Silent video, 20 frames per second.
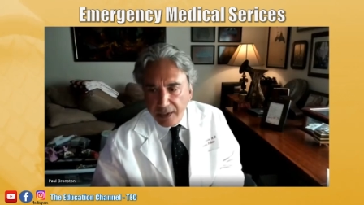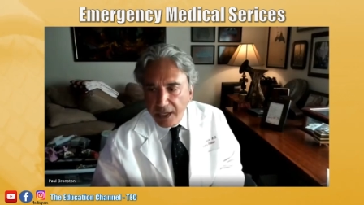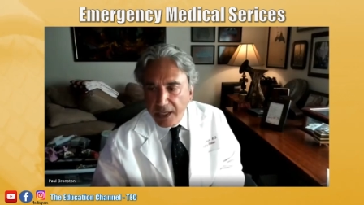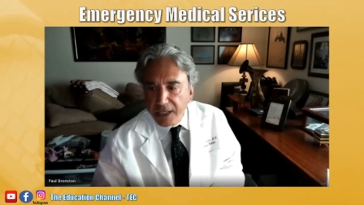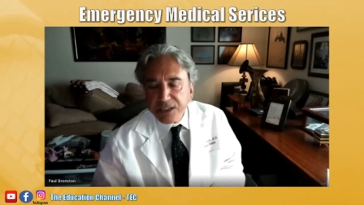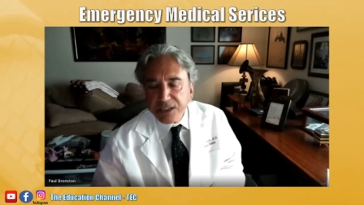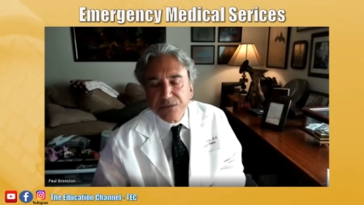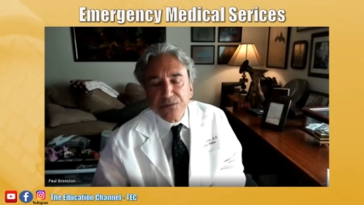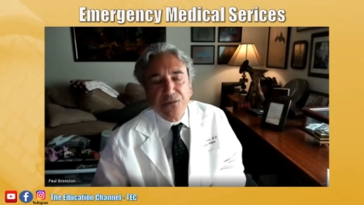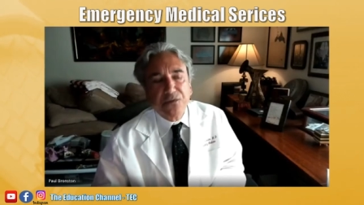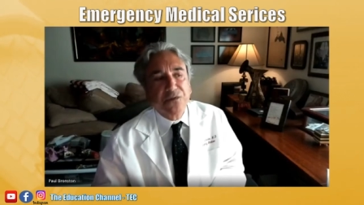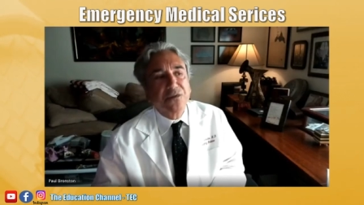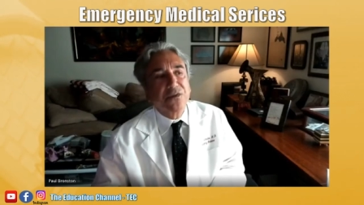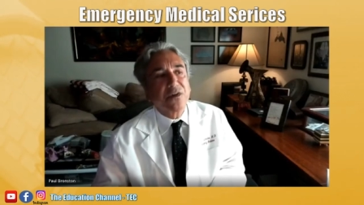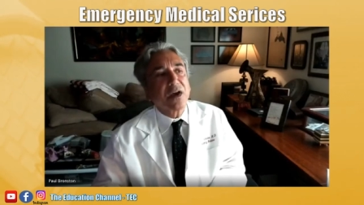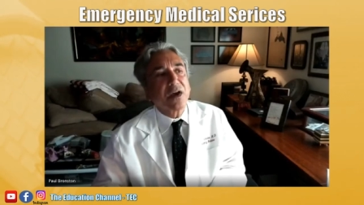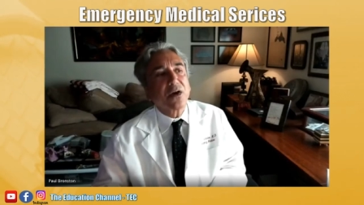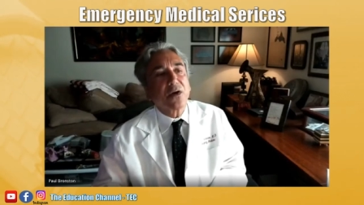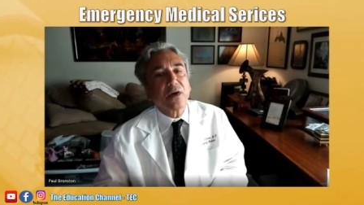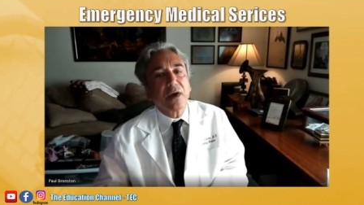It's
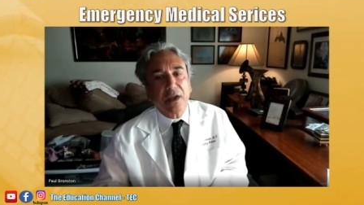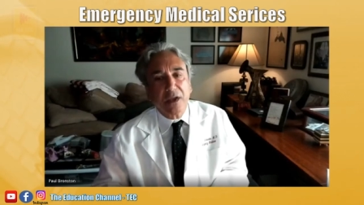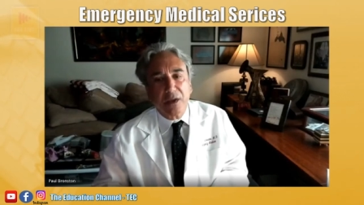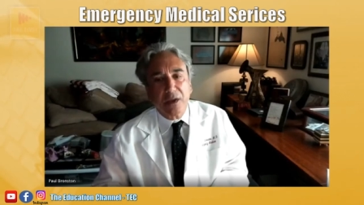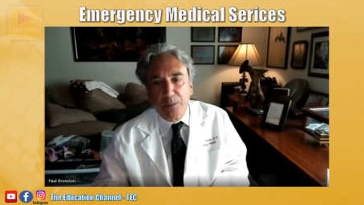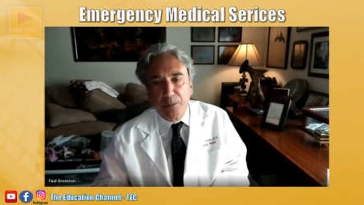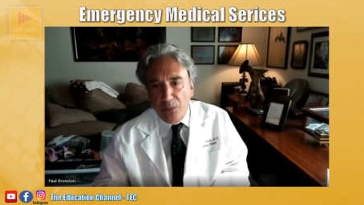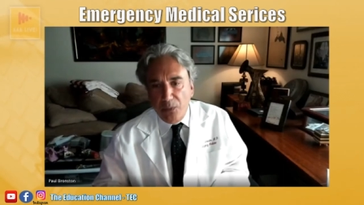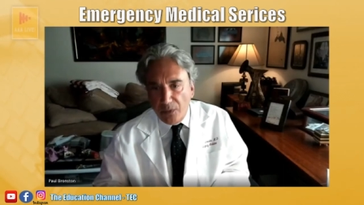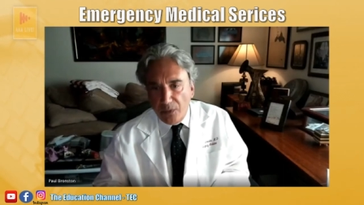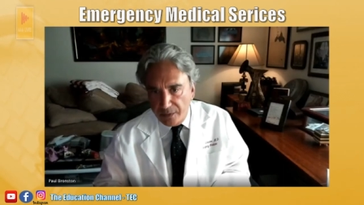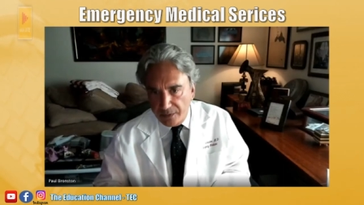very important.